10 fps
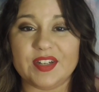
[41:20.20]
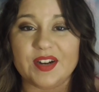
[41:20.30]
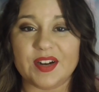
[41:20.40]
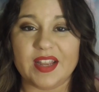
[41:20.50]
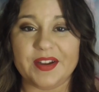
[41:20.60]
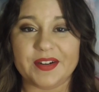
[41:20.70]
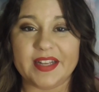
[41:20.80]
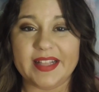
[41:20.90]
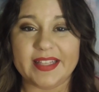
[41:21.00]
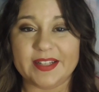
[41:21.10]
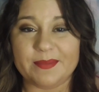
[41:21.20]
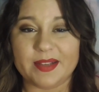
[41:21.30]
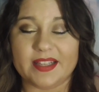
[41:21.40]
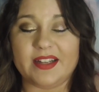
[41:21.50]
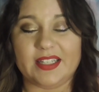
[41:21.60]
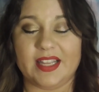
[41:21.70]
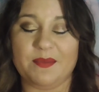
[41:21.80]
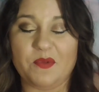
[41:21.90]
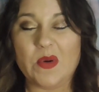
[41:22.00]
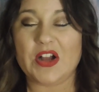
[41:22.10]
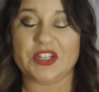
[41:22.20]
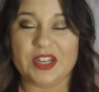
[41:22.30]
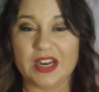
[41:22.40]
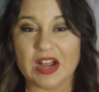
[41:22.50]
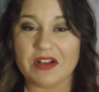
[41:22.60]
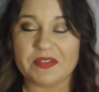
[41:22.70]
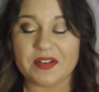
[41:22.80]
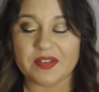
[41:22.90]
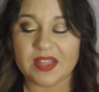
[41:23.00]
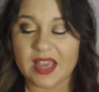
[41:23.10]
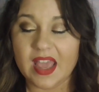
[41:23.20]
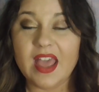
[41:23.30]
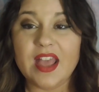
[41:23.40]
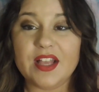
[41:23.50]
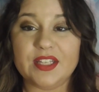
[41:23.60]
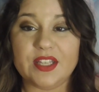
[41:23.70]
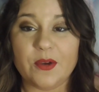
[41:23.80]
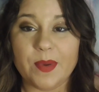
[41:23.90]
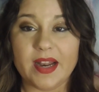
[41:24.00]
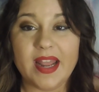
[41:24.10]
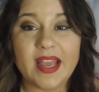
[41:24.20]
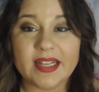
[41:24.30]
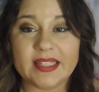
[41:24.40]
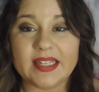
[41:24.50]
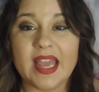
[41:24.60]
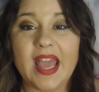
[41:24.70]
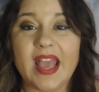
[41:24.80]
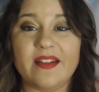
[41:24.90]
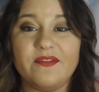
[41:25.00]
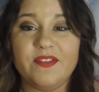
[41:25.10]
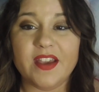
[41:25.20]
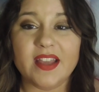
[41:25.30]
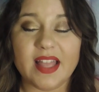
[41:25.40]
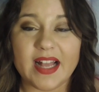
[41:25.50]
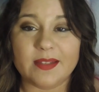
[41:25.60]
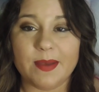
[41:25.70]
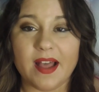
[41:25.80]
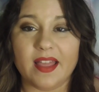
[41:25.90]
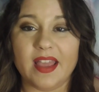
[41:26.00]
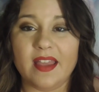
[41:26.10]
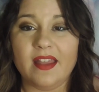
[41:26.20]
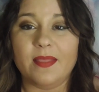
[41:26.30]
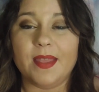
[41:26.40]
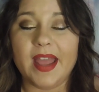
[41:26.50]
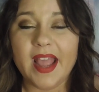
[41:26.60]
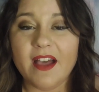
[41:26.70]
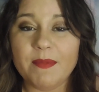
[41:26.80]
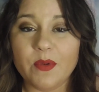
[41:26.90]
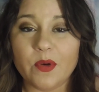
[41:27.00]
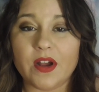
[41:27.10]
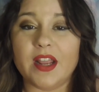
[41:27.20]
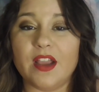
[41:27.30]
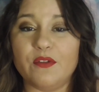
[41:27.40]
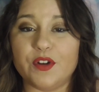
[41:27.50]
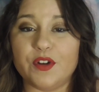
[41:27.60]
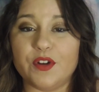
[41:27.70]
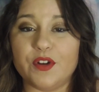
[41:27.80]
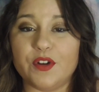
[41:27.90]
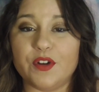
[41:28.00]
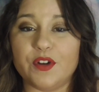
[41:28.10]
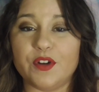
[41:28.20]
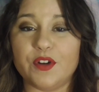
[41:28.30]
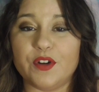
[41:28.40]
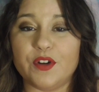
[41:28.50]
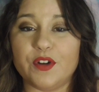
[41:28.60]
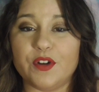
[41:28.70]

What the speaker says: starting to irritate this arm because I just keep washing it off and everything. So my next and very last palette that I have been wanting for quite some time